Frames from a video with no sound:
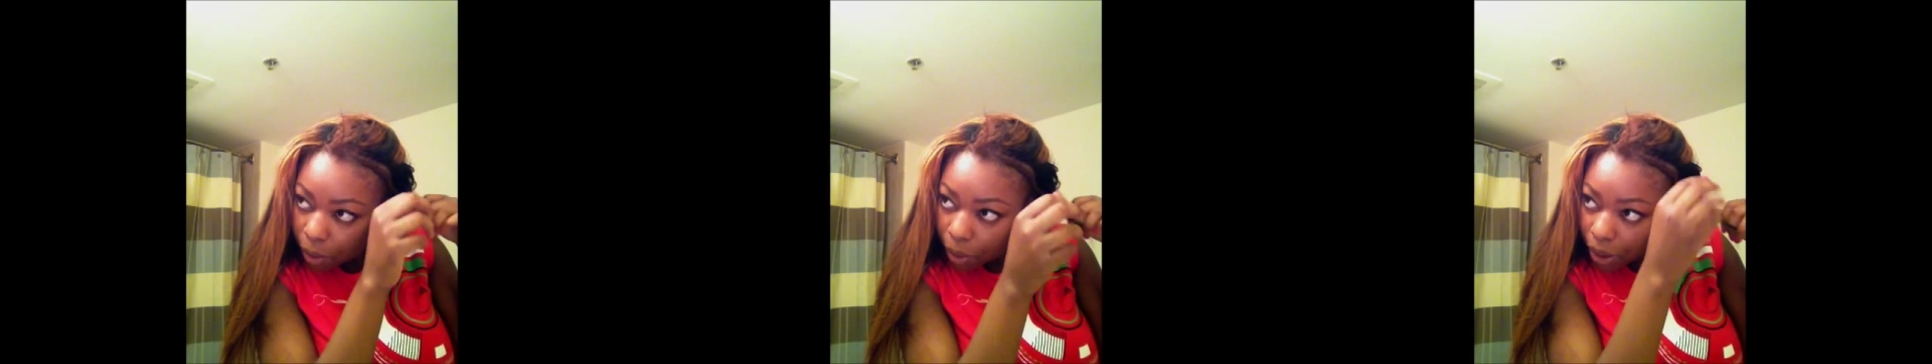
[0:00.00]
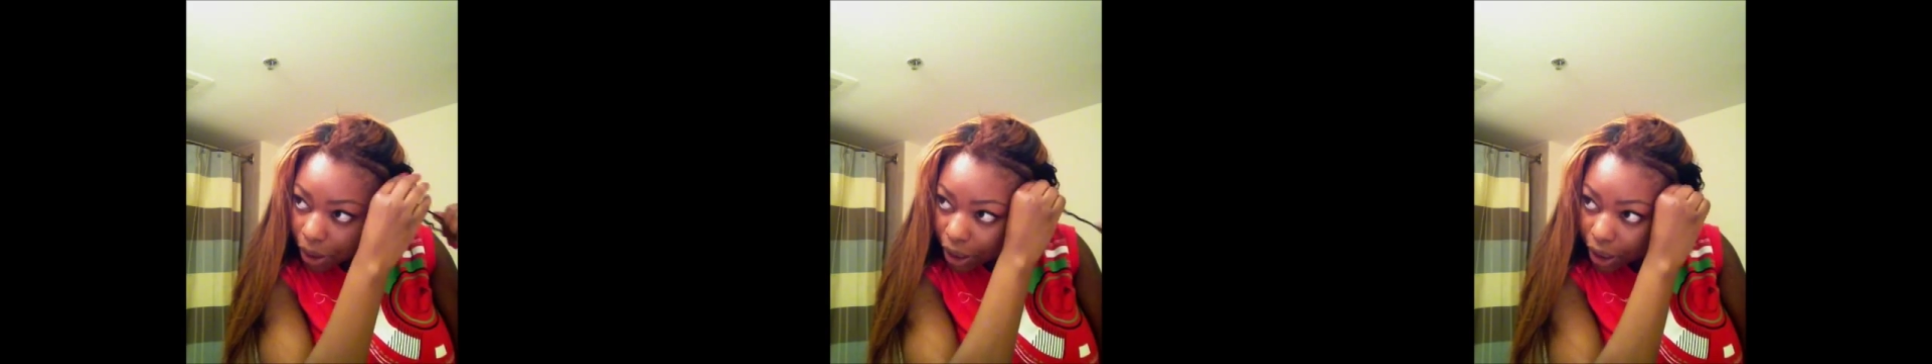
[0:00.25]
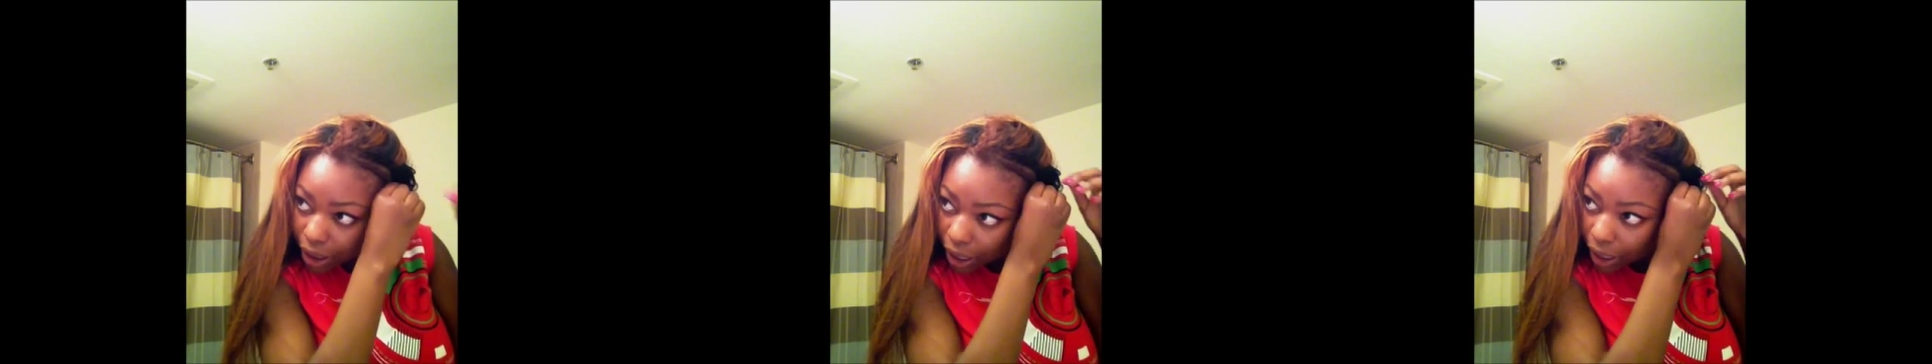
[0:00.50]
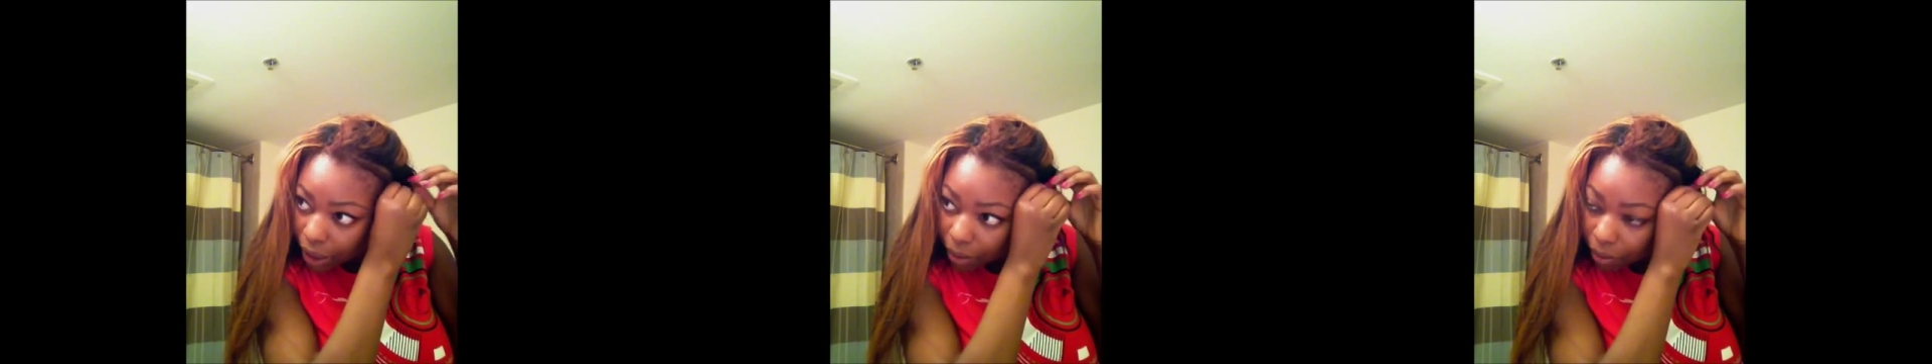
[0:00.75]
wearing it
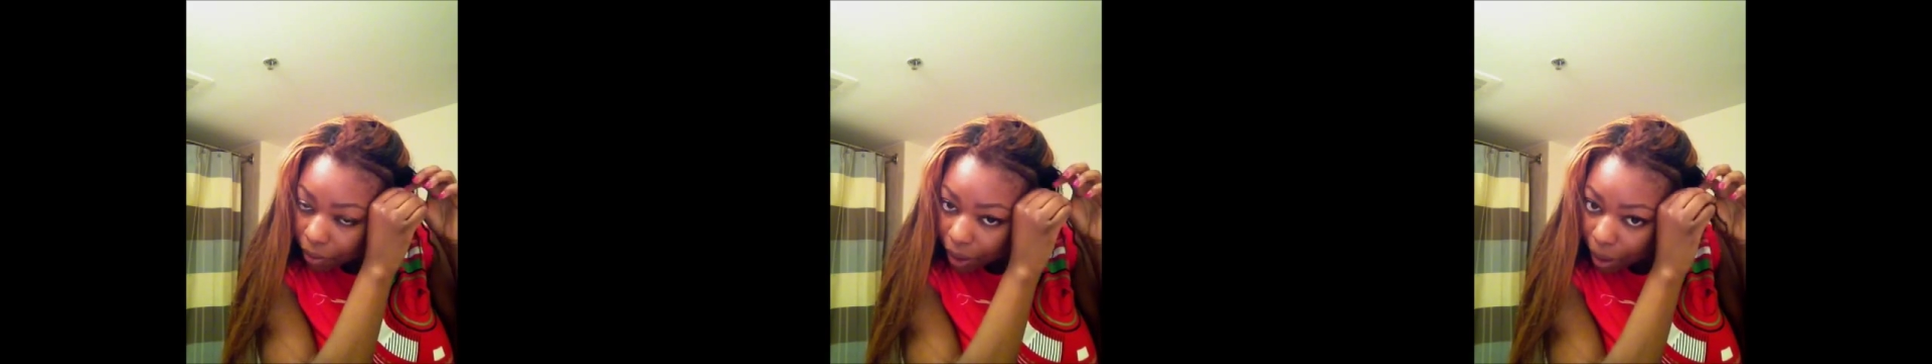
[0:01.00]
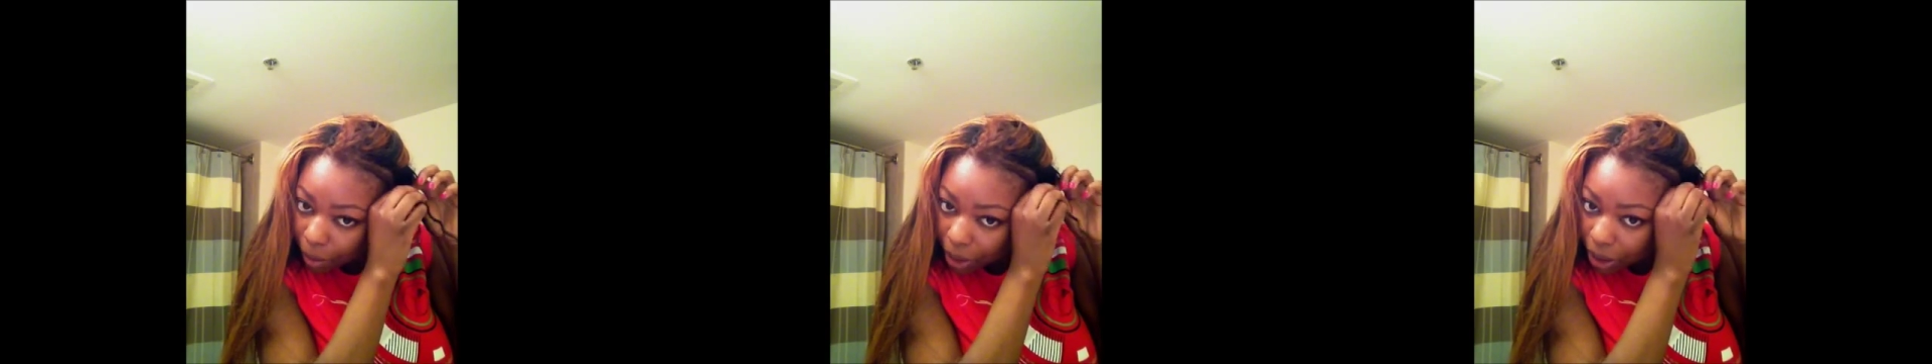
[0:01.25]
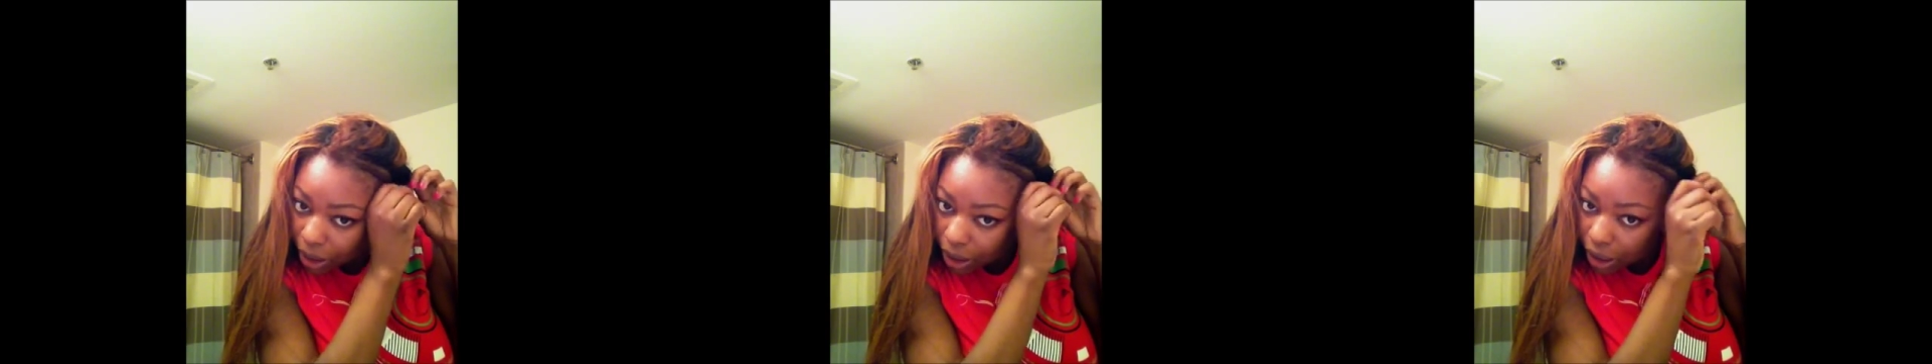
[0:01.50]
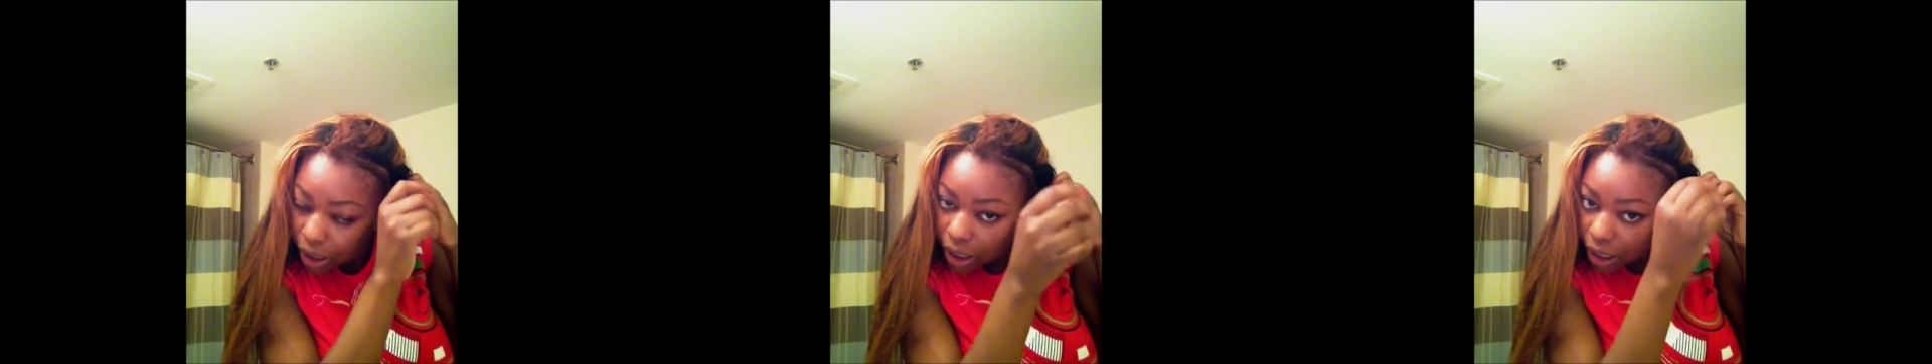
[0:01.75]
down
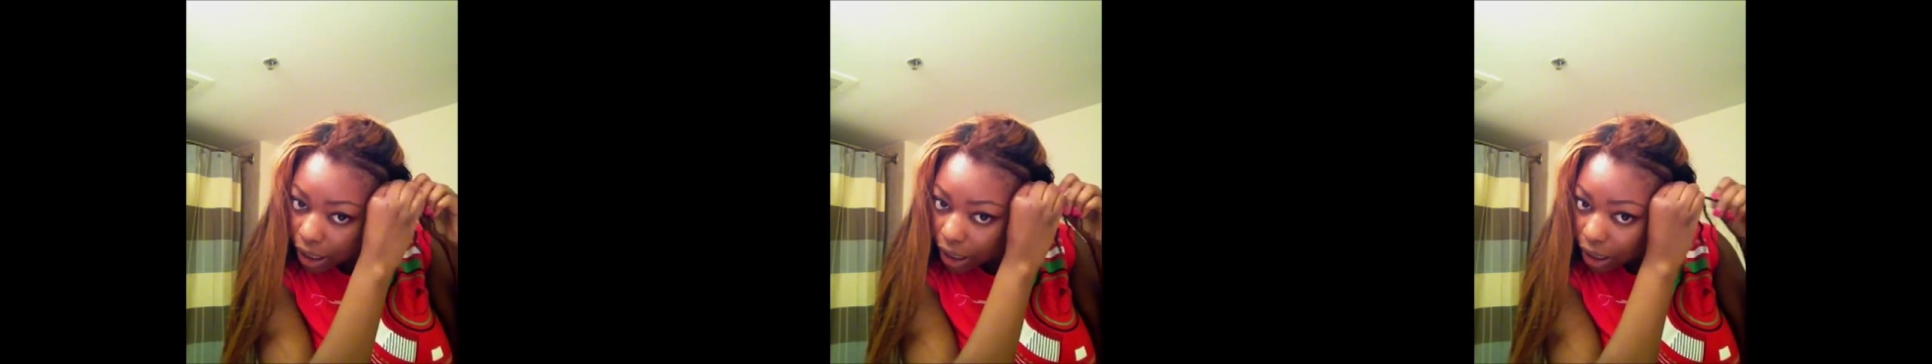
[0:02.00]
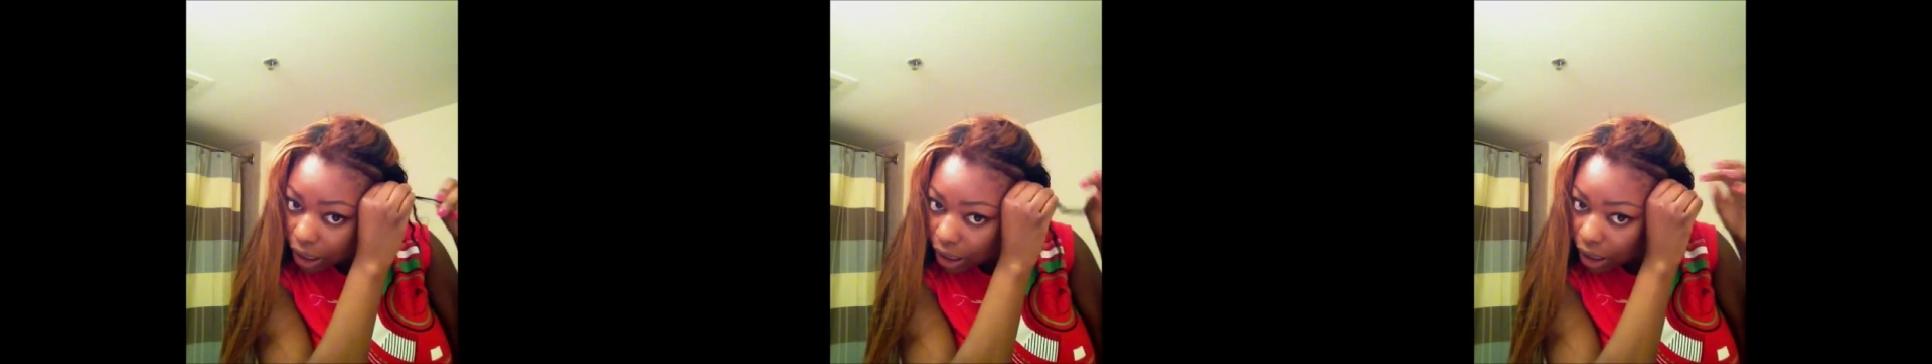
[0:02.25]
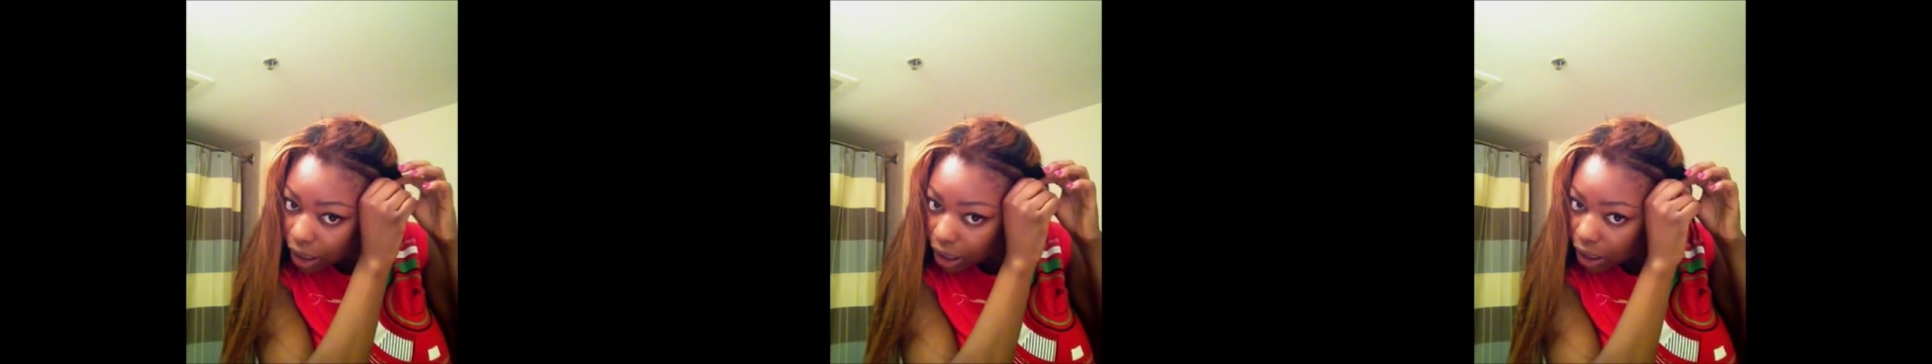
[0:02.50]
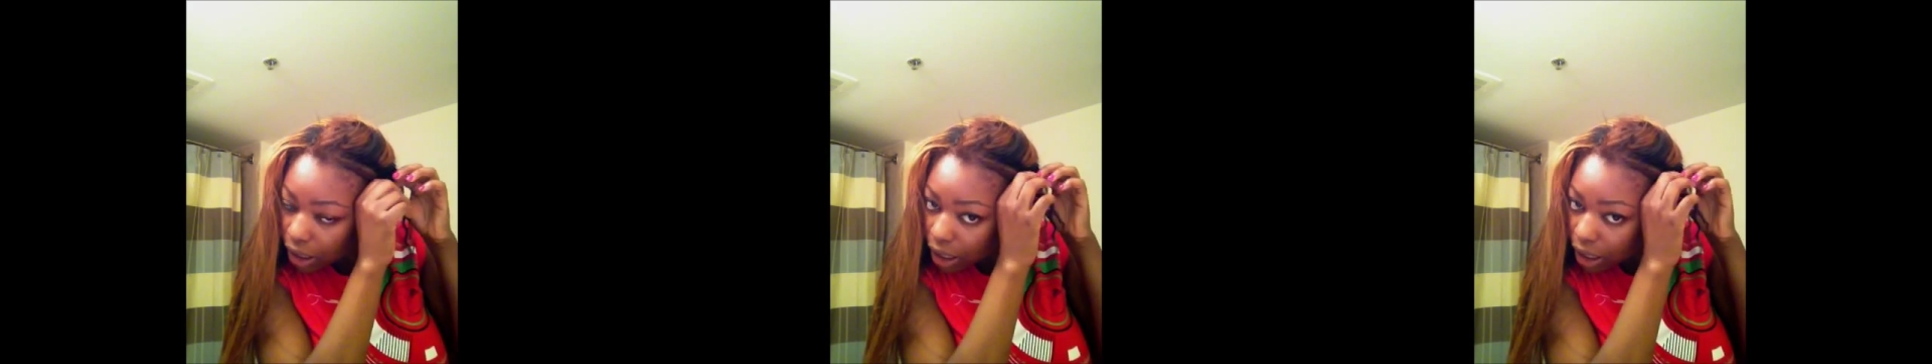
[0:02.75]
fabulously